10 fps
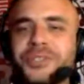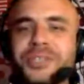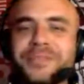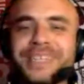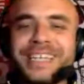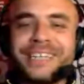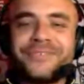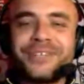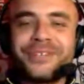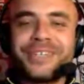seems like a
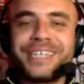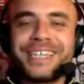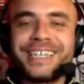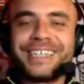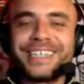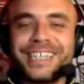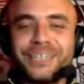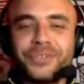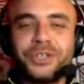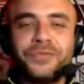very kind of
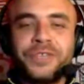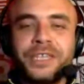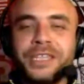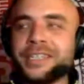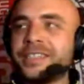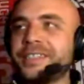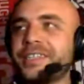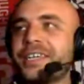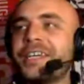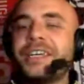convenient
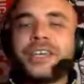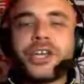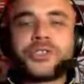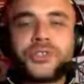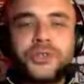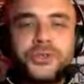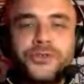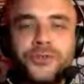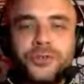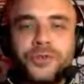excuse
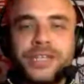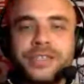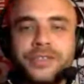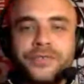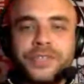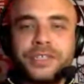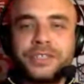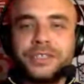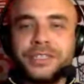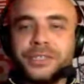for the rest of the
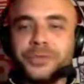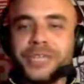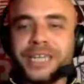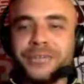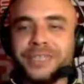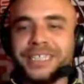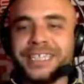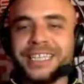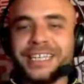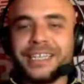league who can't really
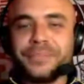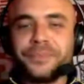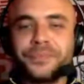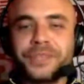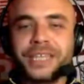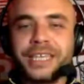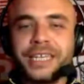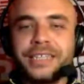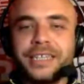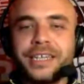get
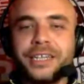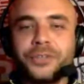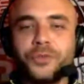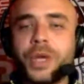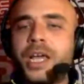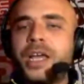that kind of group.